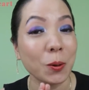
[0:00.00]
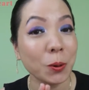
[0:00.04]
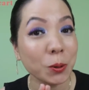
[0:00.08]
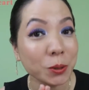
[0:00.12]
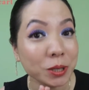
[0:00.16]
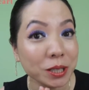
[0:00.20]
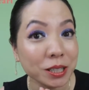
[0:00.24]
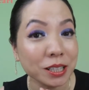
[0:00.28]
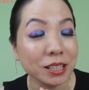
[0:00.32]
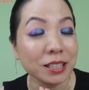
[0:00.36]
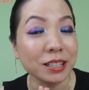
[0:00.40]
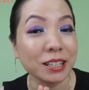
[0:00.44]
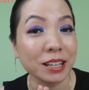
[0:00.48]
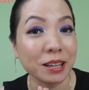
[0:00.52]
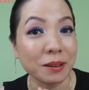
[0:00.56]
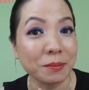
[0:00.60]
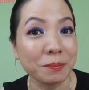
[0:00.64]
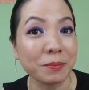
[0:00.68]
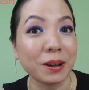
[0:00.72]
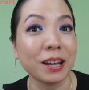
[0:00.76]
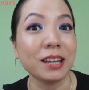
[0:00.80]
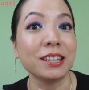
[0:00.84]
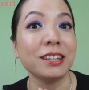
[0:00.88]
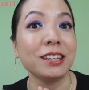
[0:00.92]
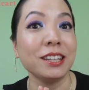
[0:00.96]
older
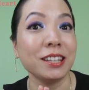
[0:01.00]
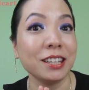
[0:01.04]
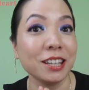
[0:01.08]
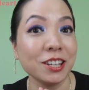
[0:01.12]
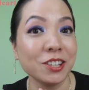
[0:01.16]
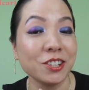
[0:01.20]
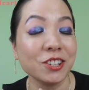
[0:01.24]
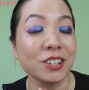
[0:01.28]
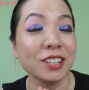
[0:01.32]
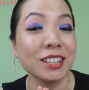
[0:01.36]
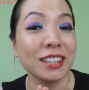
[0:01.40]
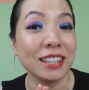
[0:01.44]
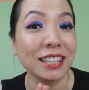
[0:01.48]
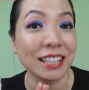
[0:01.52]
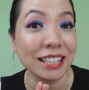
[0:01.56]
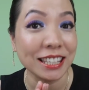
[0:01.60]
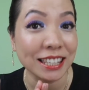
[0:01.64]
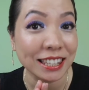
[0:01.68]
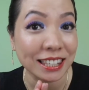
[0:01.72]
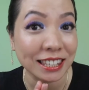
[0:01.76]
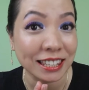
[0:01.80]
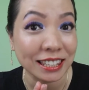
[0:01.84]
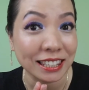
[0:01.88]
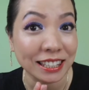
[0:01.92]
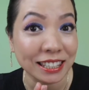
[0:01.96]
than my teenager
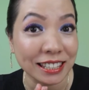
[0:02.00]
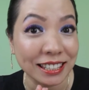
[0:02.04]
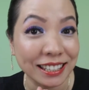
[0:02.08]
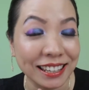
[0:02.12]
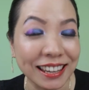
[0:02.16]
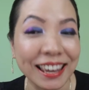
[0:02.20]
niece,